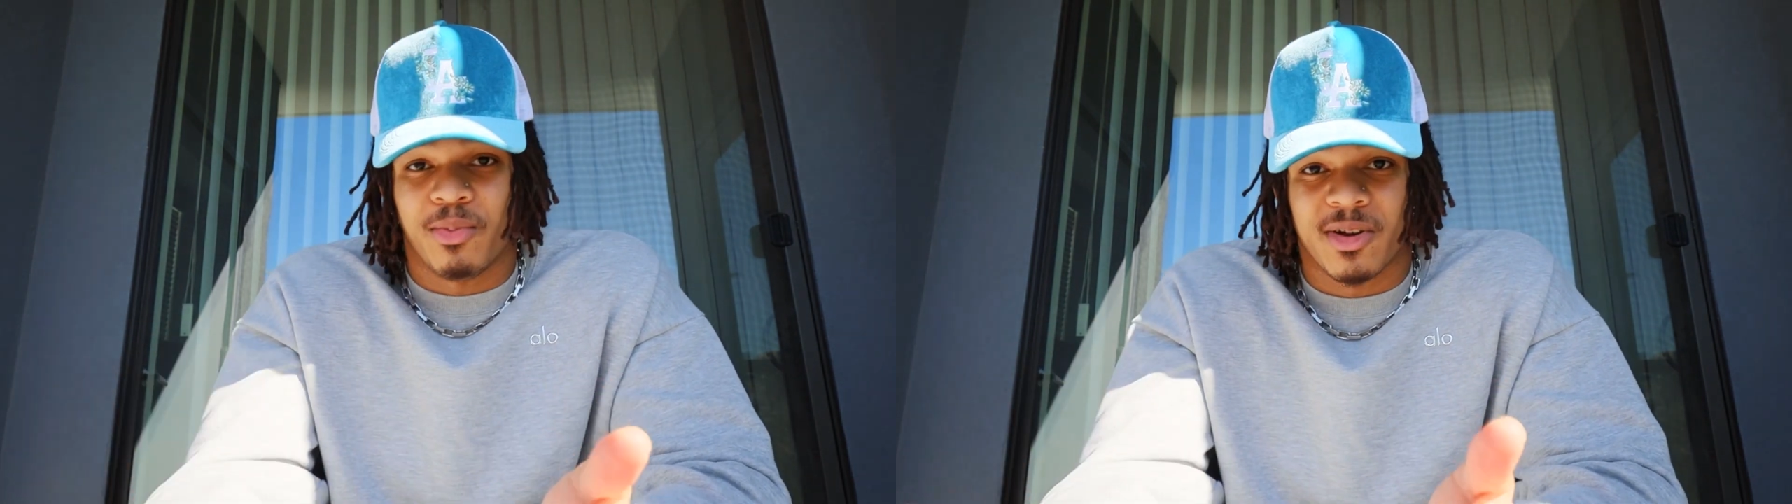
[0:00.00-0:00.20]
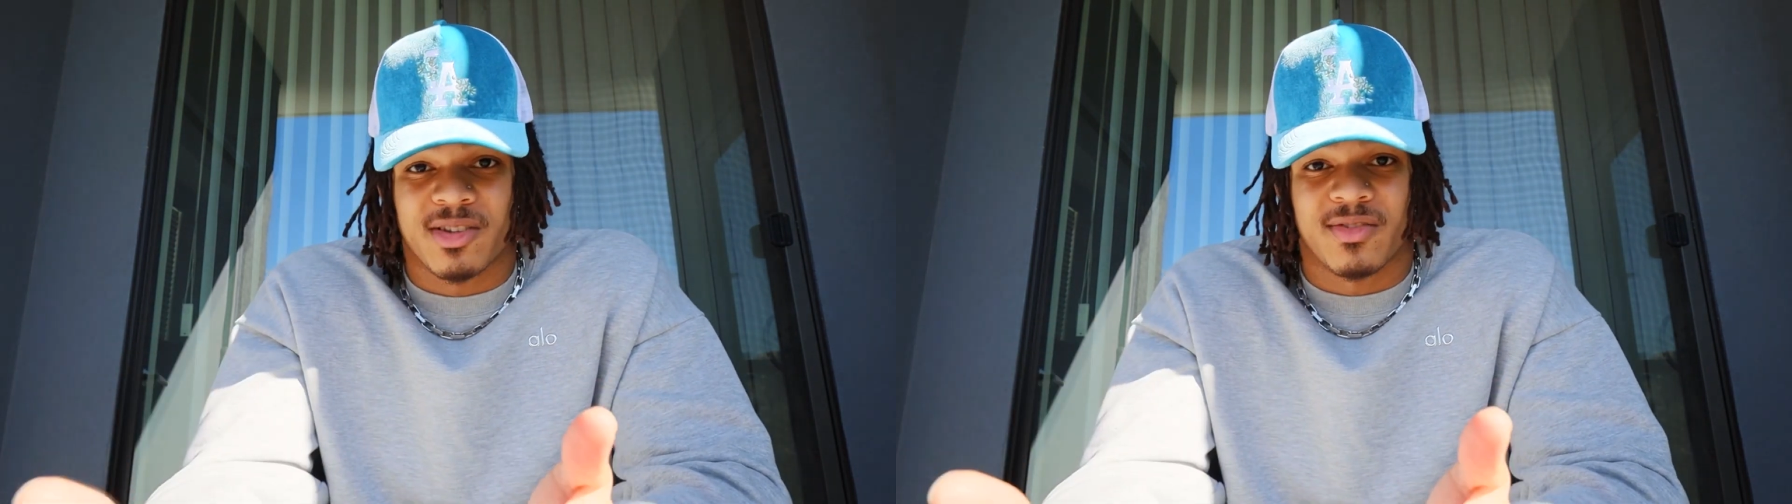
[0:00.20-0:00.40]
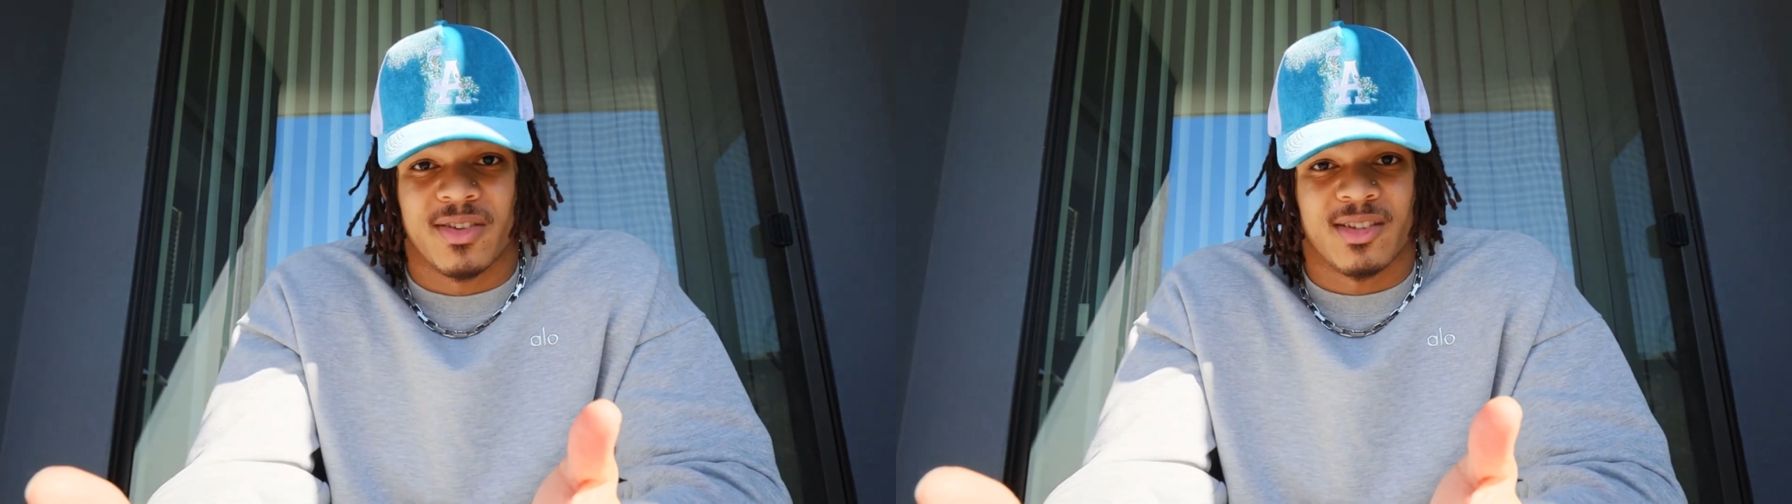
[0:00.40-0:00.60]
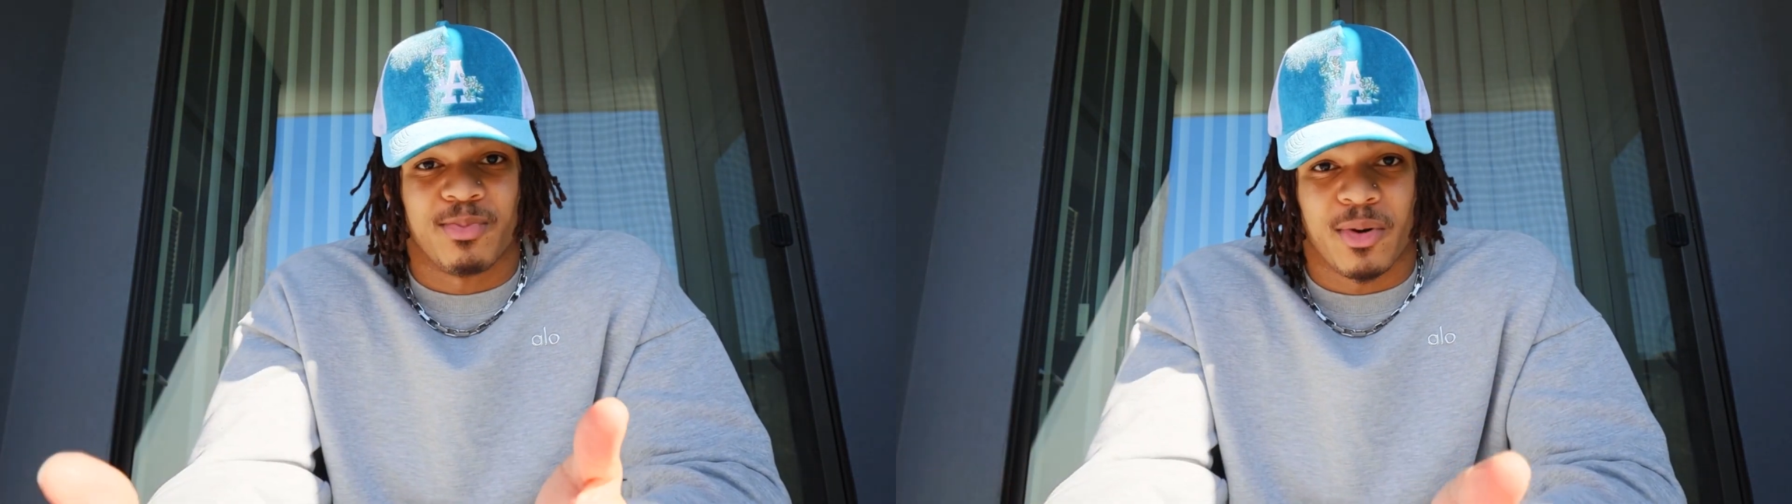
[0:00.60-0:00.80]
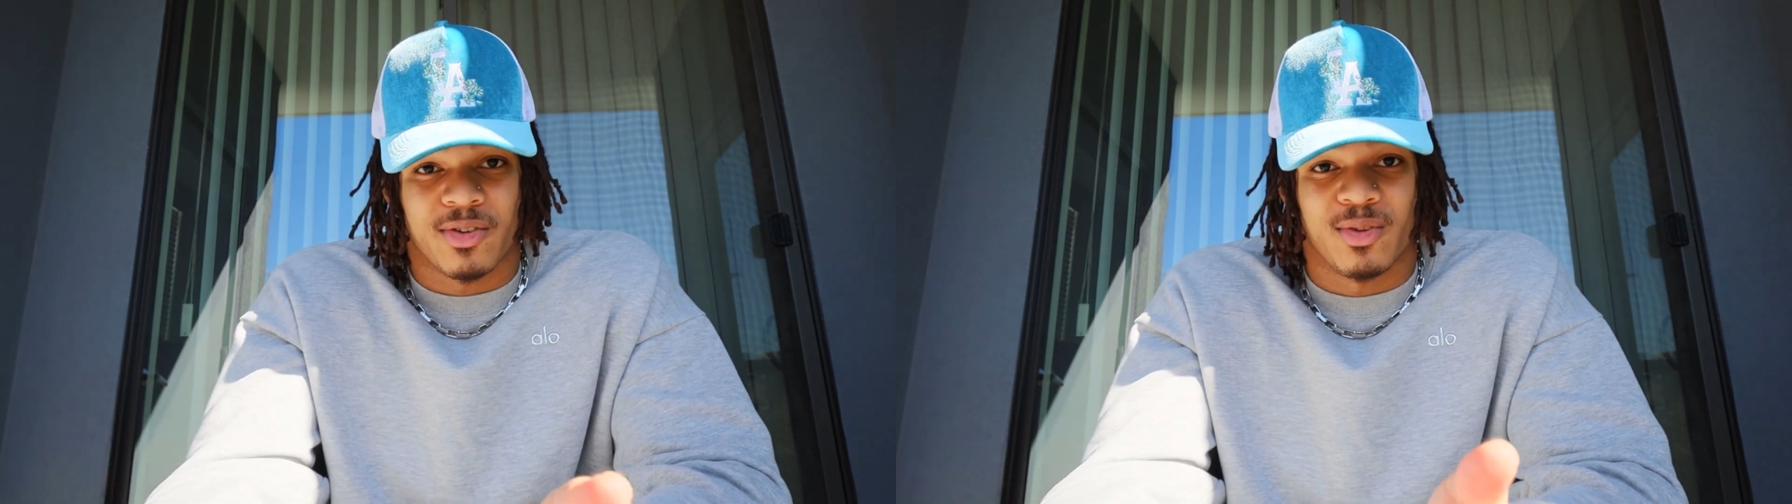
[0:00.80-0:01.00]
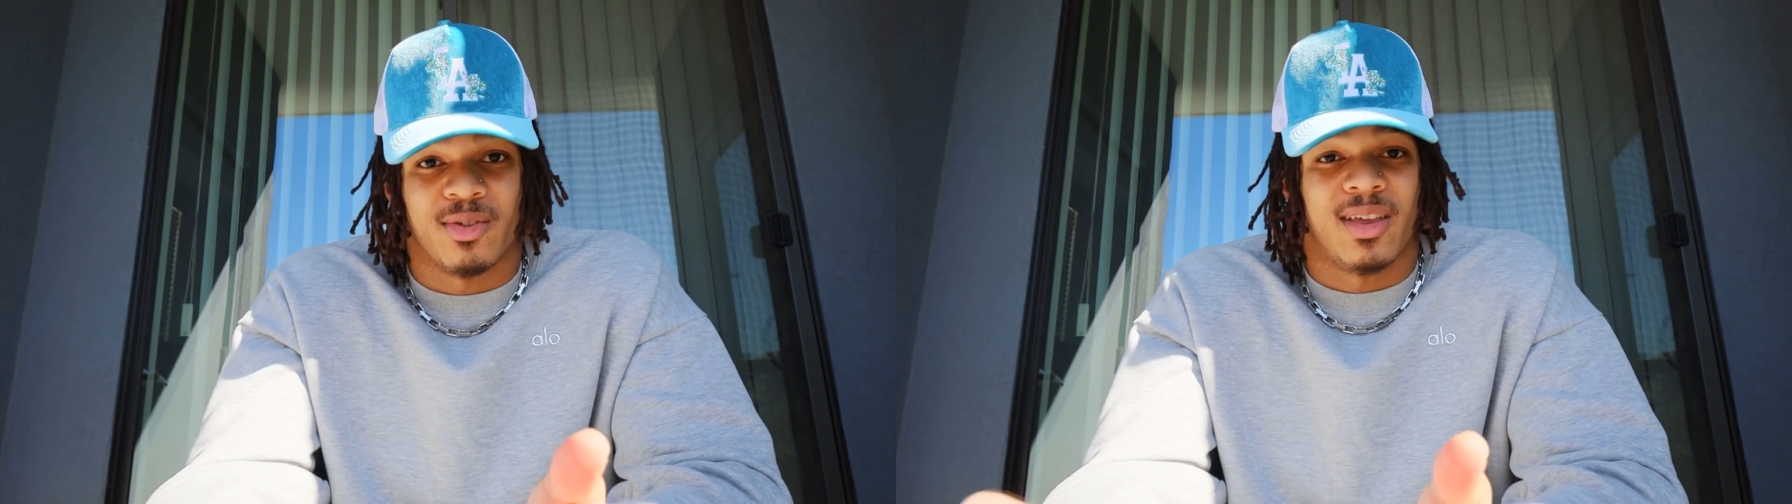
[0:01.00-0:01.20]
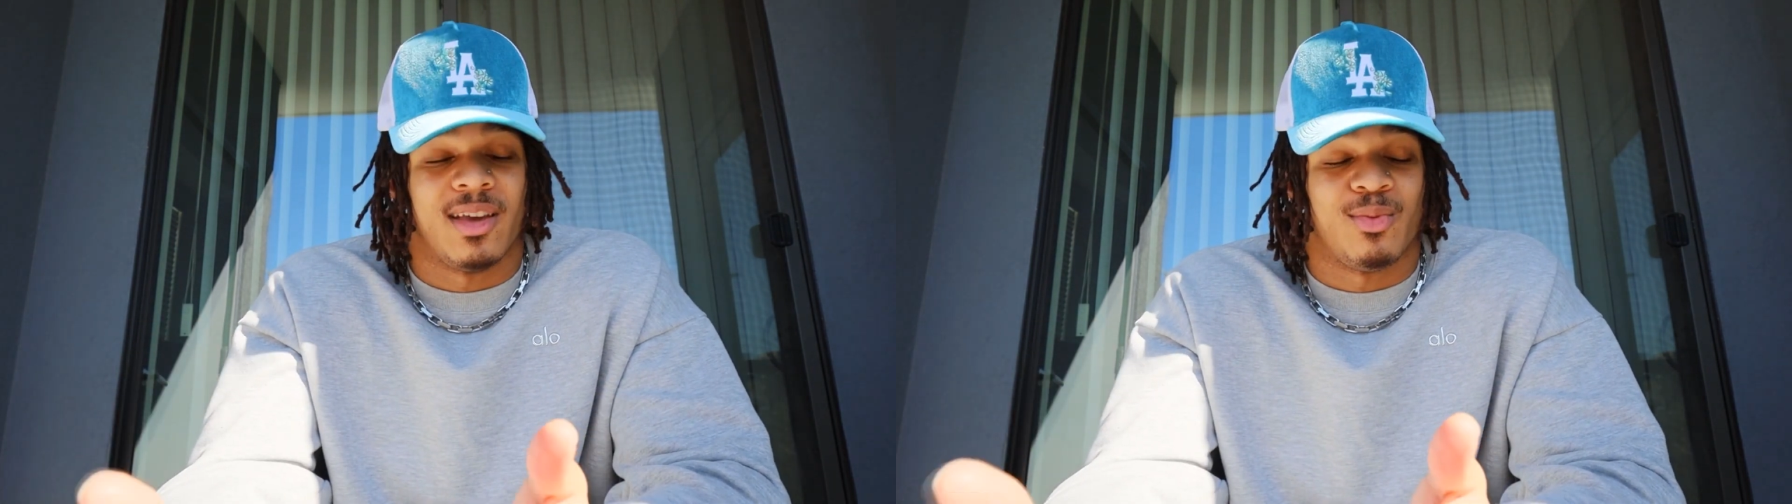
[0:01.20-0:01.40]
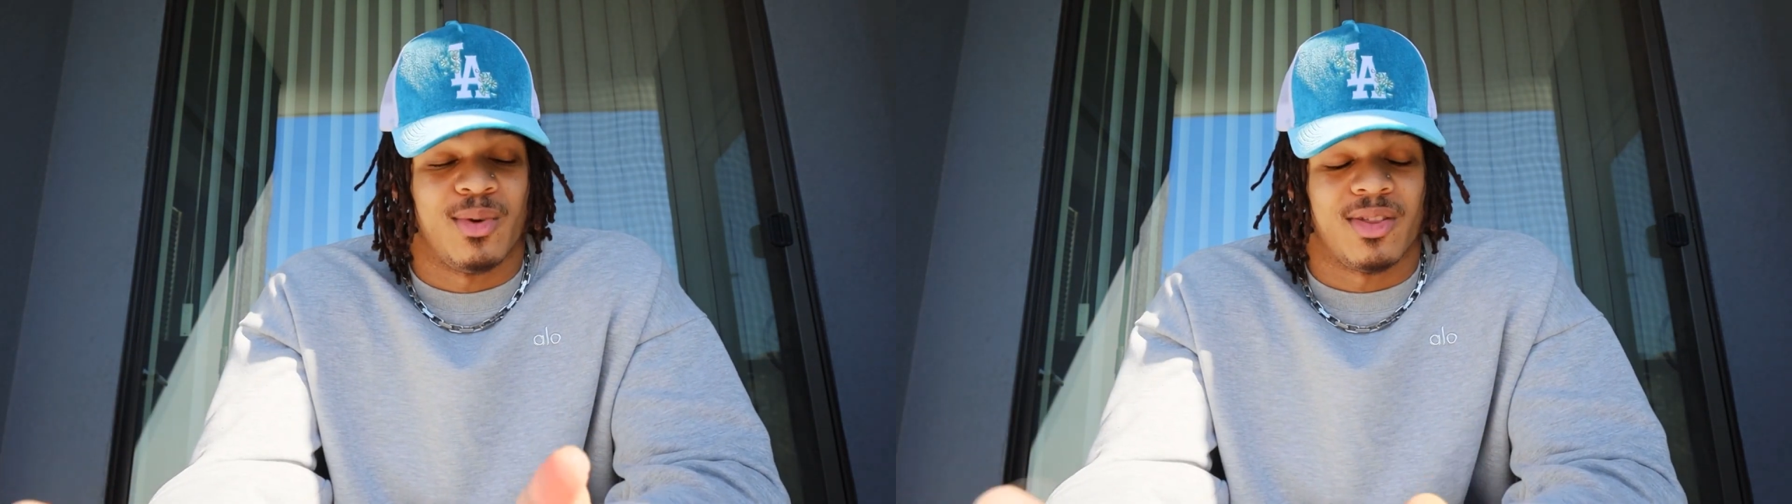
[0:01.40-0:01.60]
bunch of his personal
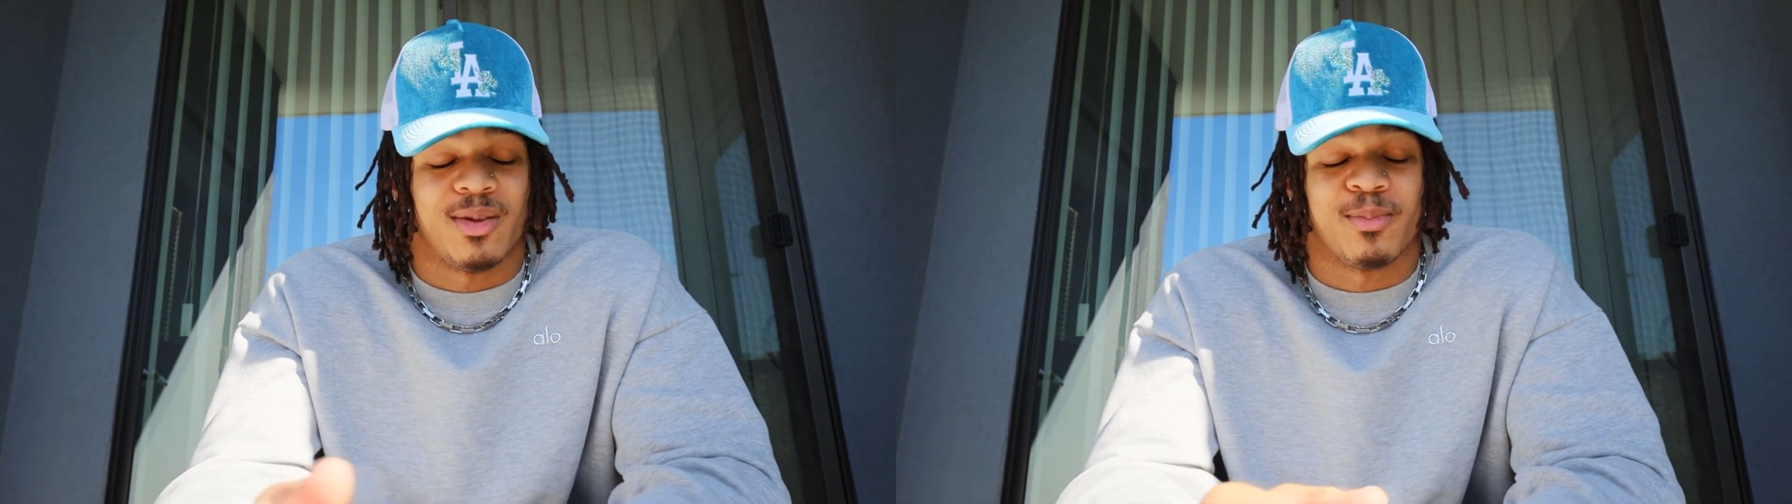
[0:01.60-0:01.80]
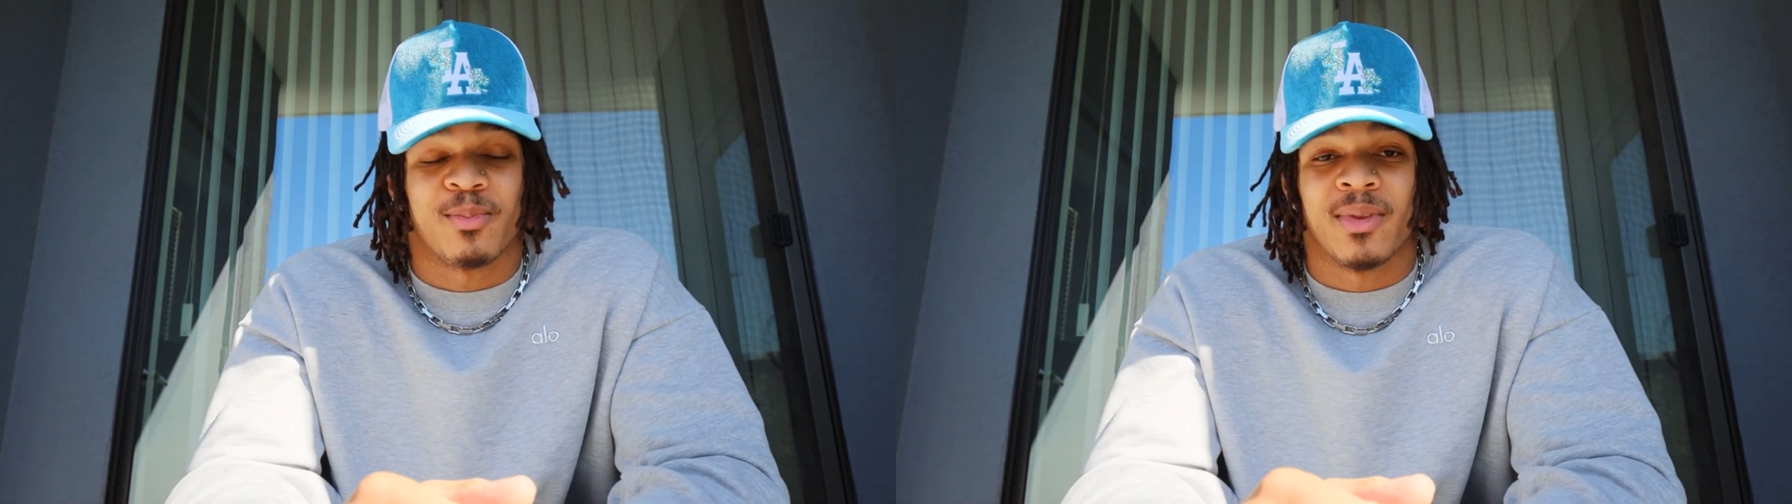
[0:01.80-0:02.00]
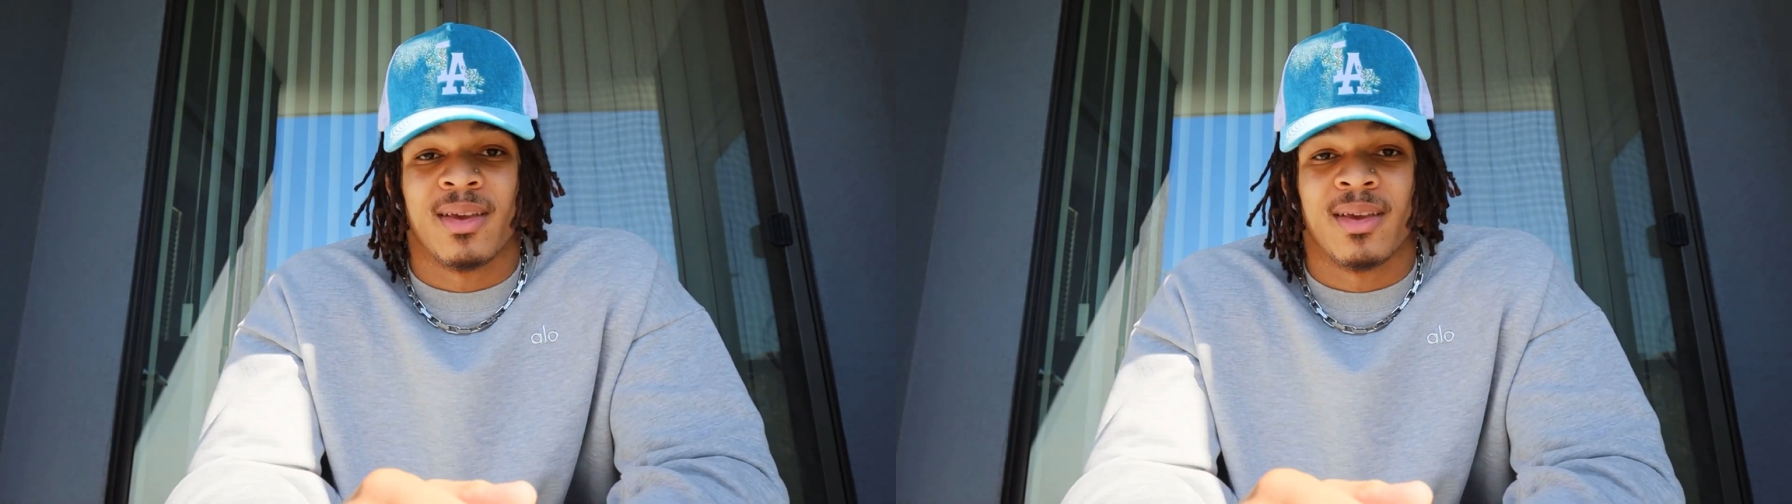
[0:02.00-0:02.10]
things with him,